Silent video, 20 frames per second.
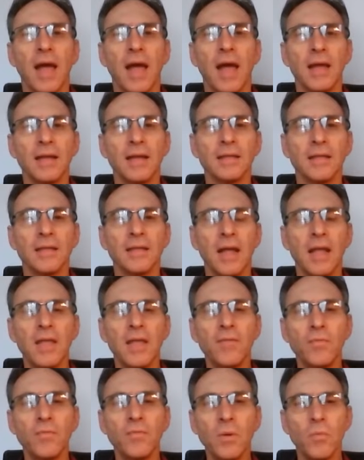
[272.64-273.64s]
And
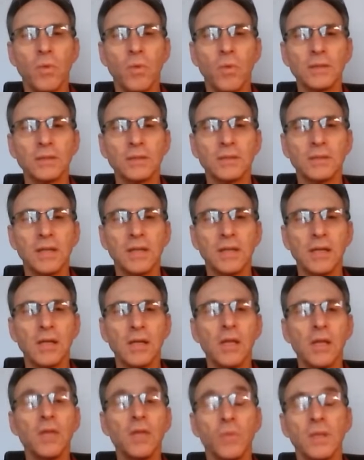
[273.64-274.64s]

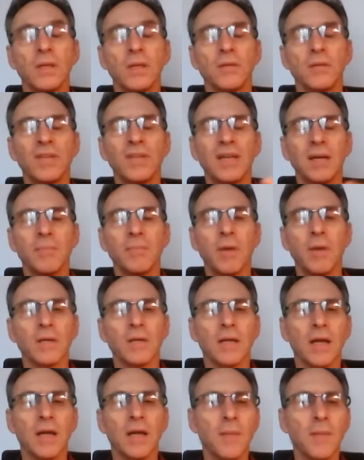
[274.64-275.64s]
if we think about
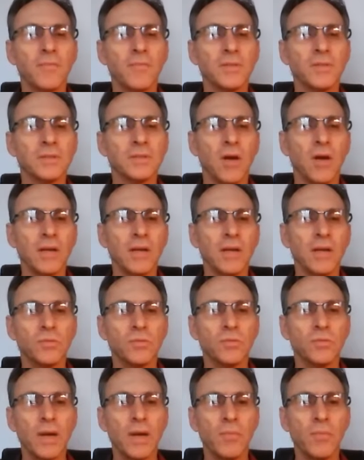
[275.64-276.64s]
the comfort zone,
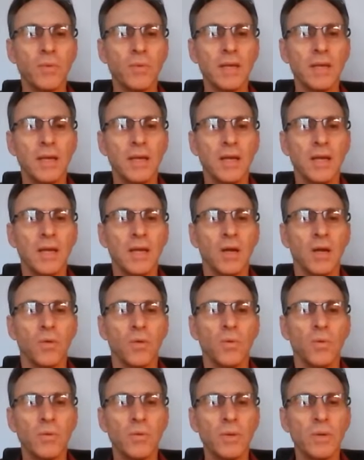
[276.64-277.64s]
it's where we
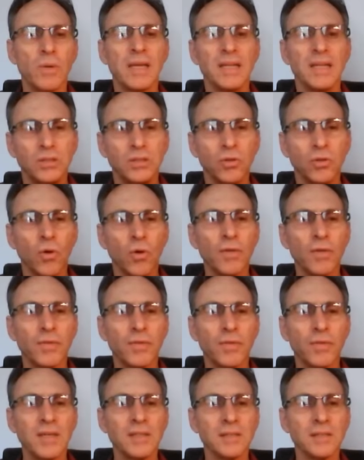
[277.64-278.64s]
enjoy
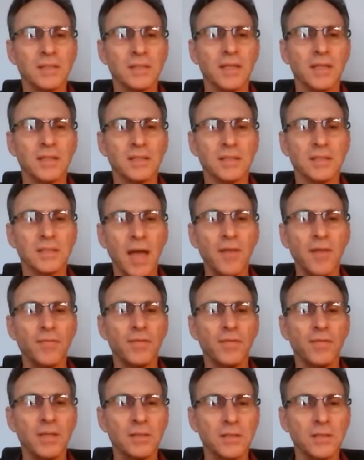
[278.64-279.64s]
things. There's
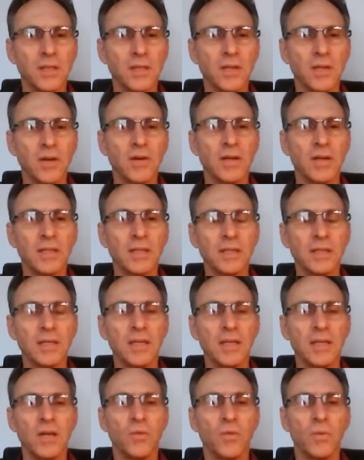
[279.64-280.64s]
safety and
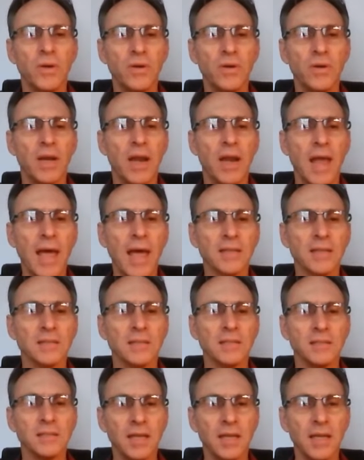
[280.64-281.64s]
security. We relax.
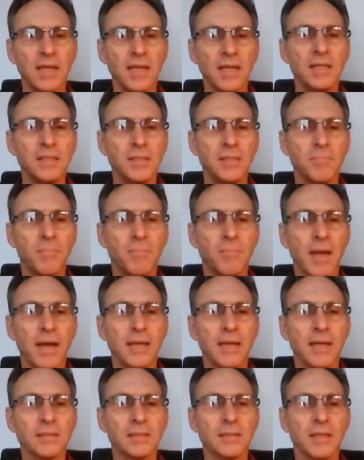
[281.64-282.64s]
It's an easy
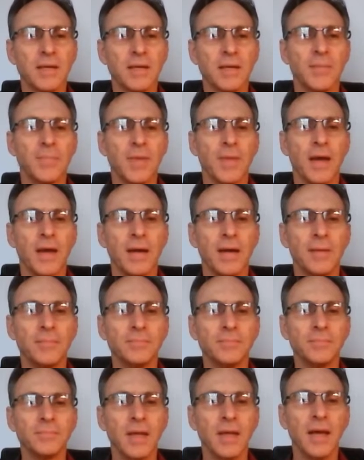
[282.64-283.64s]
place,
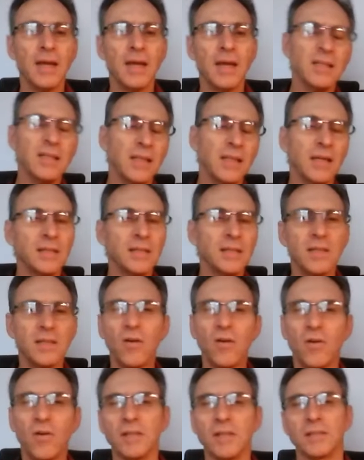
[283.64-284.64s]
and there's
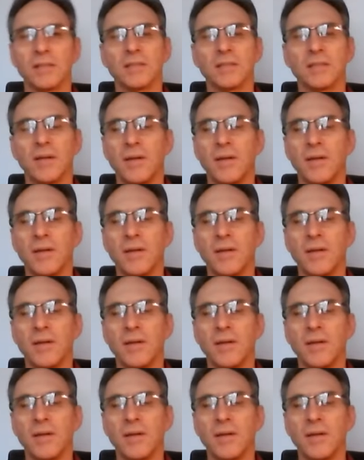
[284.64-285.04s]
no risk.